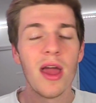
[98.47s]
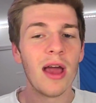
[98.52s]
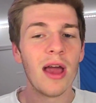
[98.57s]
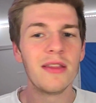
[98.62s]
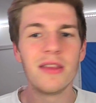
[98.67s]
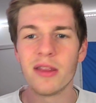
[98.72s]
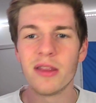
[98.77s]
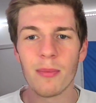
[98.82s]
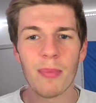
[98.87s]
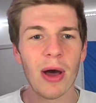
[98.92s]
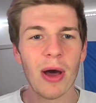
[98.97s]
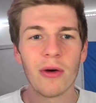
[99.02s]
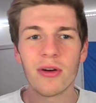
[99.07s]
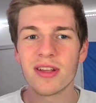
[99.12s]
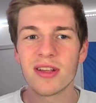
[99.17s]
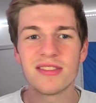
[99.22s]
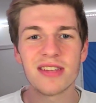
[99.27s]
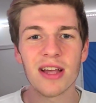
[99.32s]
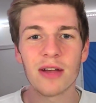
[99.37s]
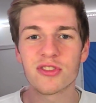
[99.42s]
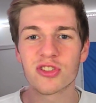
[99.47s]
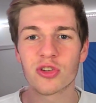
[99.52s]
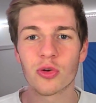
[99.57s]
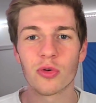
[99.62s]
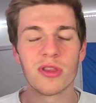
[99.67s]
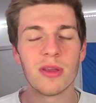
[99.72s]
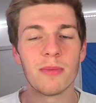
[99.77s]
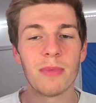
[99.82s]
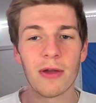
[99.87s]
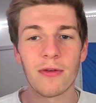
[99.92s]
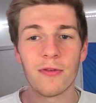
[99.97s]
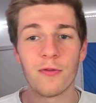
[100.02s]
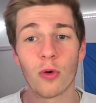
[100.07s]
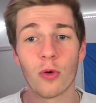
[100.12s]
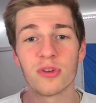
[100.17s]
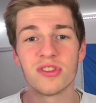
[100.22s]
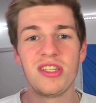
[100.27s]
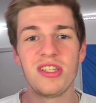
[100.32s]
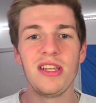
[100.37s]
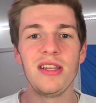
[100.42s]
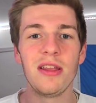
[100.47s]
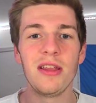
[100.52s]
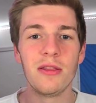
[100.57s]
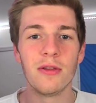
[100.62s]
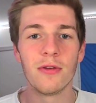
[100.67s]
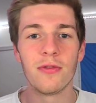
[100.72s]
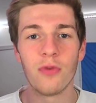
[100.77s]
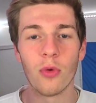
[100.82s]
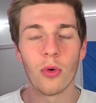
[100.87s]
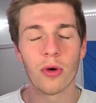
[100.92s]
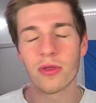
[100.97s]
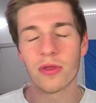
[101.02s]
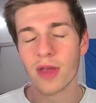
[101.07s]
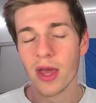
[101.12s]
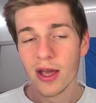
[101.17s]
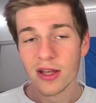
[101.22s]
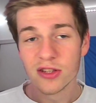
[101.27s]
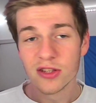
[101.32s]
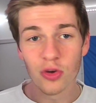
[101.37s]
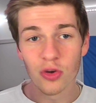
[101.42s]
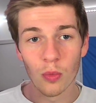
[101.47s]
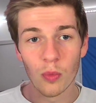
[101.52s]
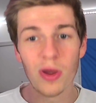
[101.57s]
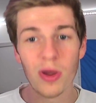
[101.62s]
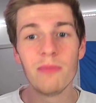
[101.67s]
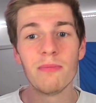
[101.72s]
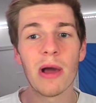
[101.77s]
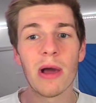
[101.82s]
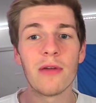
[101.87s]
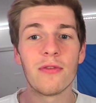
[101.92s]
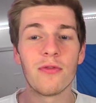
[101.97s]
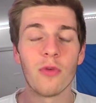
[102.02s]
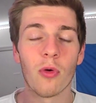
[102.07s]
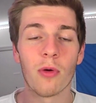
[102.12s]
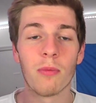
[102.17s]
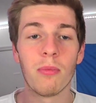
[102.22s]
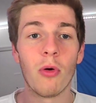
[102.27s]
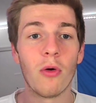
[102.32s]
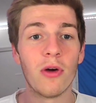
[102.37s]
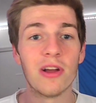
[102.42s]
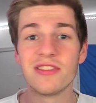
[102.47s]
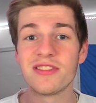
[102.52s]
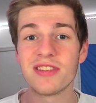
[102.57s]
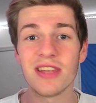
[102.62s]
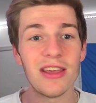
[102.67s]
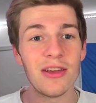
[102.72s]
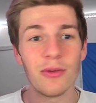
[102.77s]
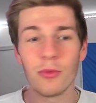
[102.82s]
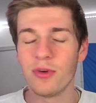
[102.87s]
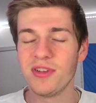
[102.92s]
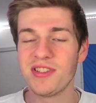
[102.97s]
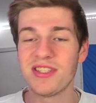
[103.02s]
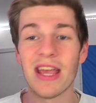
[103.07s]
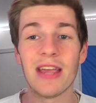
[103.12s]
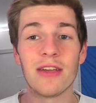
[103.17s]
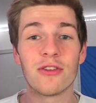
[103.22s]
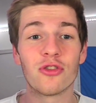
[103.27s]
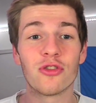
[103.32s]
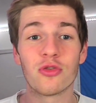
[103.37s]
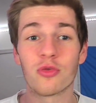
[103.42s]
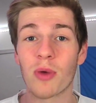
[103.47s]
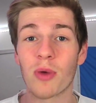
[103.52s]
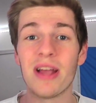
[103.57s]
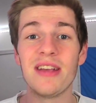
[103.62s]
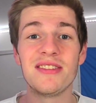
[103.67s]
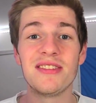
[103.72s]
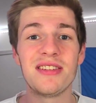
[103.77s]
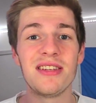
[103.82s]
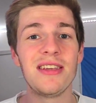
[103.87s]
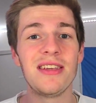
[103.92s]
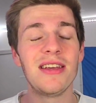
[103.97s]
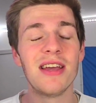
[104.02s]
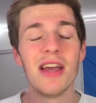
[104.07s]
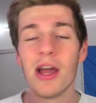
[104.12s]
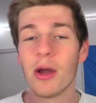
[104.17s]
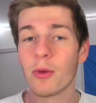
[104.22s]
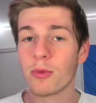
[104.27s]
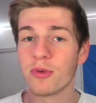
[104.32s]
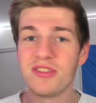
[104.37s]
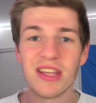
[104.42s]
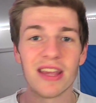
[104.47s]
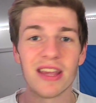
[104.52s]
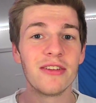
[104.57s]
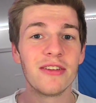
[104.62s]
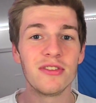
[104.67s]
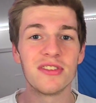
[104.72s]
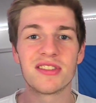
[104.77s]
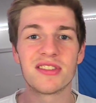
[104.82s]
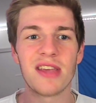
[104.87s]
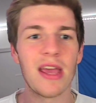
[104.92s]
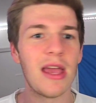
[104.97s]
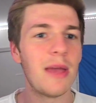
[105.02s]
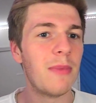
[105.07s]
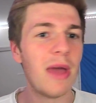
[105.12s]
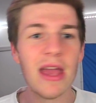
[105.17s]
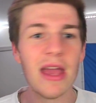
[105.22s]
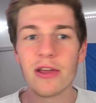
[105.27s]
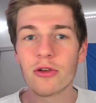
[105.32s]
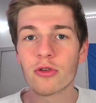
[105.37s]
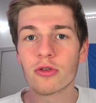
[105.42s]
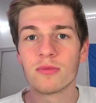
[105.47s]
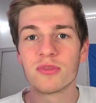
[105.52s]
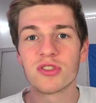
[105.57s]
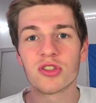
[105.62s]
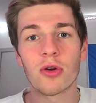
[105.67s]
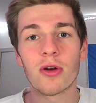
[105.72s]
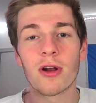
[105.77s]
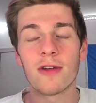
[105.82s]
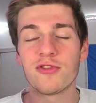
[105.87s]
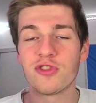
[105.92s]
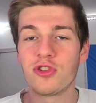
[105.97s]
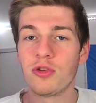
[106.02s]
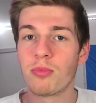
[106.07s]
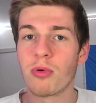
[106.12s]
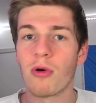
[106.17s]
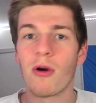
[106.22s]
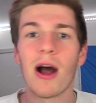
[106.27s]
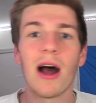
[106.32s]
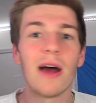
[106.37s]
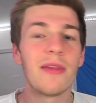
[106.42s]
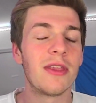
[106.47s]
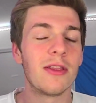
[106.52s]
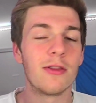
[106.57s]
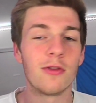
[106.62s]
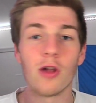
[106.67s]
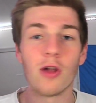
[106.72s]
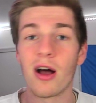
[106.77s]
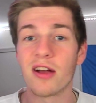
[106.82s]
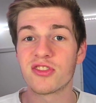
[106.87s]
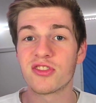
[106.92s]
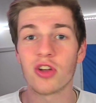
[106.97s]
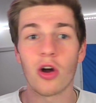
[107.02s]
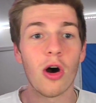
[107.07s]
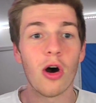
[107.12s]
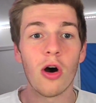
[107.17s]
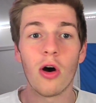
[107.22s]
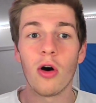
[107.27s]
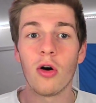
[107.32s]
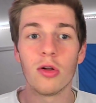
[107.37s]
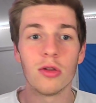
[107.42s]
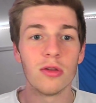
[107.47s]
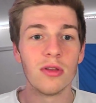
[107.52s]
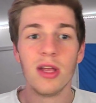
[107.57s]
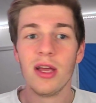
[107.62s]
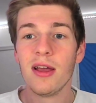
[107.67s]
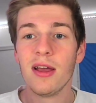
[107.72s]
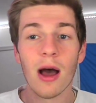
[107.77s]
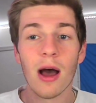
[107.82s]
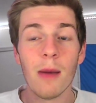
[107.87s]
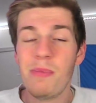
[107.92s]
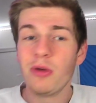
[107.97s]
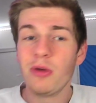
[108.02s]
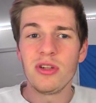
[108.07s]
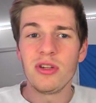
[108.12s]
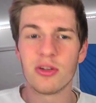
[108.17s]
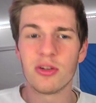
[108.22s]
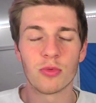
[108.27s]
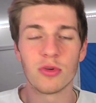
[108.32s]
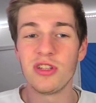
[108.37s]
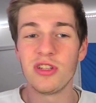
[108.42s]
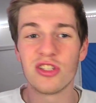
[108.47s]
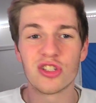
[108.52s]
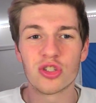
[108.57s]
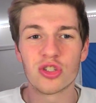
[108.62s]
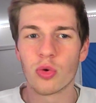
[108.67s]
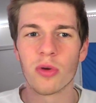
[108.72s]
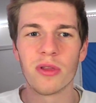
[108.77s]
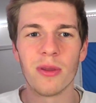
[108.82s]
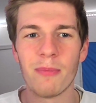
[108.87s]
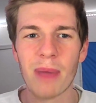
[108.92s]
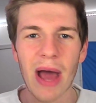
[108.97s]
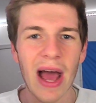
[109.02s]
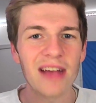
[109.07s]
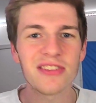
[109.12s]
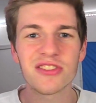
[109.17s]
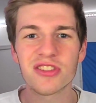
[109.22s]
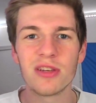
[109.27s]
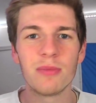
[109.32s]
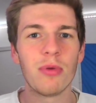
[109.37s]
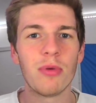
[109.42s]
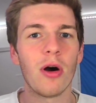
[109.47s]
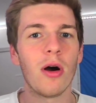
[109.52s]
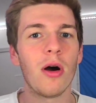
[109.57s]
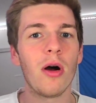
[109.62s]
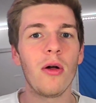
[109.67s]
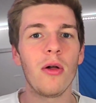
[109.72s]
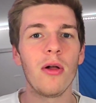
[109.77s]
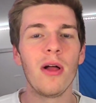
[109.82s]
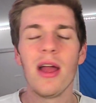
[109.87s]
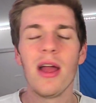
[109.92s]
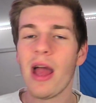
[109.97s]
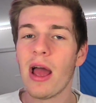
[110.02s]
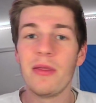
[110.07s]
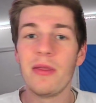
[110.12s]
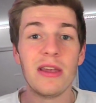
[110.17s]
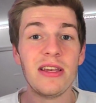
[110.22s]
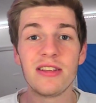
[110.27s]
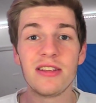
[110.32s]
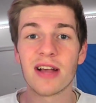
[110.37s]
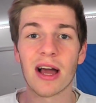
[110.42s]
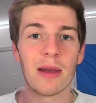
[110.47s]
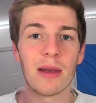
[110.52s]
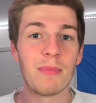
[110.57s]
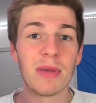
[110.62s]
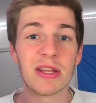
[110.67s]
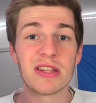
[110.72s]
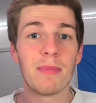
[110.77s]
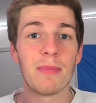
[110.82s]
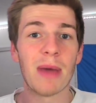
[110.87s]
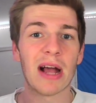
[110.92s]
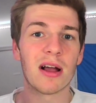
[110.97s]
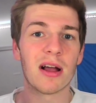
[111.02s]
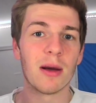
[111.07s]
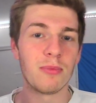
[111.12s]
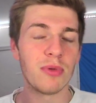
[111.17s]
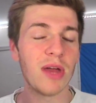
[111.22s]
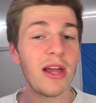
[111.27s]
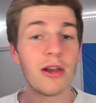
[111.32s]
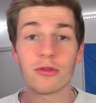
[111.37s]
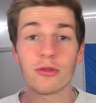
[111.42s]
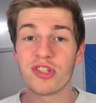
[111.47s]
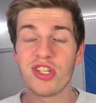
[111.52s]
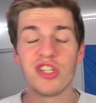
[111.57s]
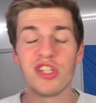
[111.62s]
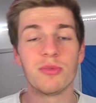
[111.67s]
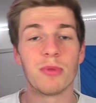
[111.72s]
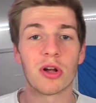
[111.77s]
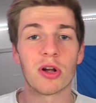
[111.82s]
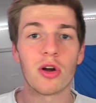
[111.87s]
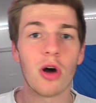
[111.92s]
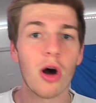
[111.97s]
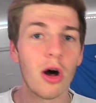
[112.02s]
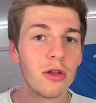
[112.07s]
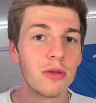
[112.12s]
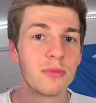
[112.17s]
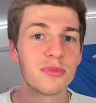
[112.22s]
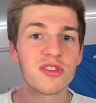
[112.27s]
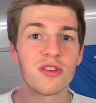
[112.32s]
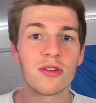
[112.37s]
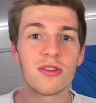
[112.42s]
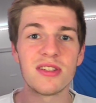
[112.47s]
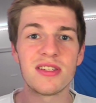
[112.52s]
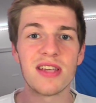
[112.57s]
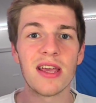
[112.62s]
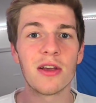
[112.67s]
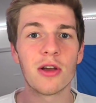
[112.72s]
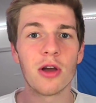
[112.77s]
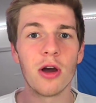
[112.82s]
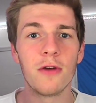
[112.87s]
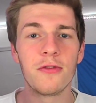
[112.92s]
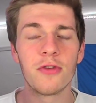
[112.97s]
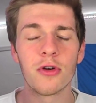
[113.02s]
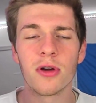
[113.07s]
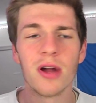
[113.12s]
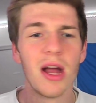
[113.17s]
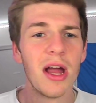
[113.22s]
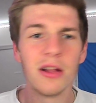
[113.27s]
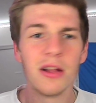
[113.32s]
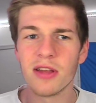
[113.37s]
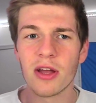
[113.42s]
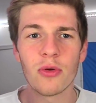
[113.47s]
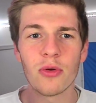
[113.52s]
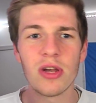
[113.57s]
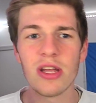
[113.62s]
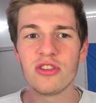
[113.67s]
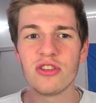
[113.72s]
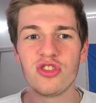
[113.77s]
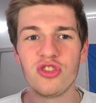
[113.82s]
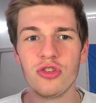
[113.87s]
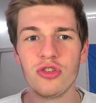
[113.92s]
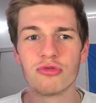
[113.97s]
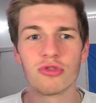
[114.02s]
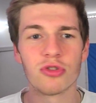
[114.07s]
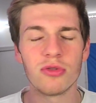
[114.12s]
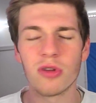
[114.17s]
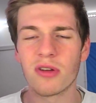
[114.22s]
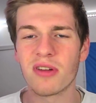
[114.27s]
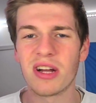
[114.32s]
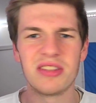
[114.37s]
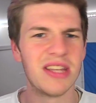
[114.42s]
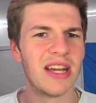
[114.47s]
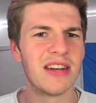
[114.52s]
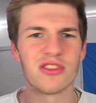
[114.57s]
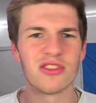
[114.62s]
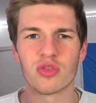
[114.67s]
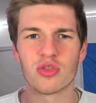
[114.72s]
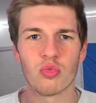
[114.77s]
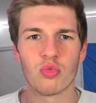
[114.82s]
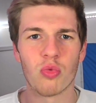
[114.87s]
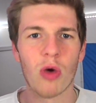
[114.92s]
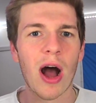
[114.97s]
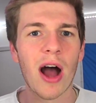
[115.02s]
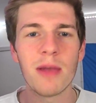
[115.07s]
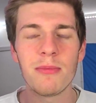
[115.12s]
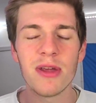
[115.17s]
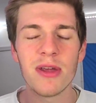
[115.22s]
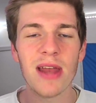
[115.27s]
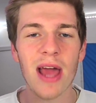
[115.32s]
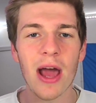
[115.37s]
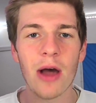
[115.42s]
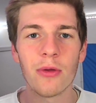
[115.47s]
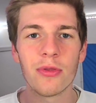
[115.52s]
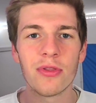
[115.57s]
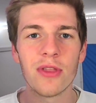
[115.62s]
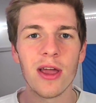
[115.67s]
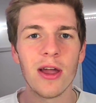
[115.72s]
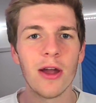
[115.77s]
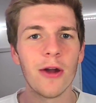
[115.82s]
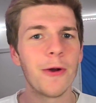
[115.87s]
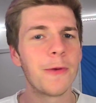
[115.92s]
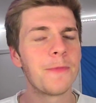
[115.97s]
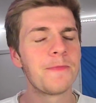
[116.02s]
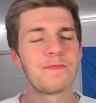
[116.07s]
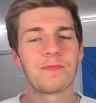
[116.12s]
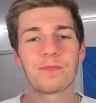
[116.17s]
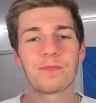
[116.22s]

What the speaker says: And then the Pelicans outscored them by 14 in the fourth to win by 4 points. It was a crazy, ridiculous game. Ingram started off super hot, then lost all ability to really score the basketball, and then he kind of picked it back up later. CJ McCollum started to take over. Larry Nance Jr. looked like Dennis Rodman out there.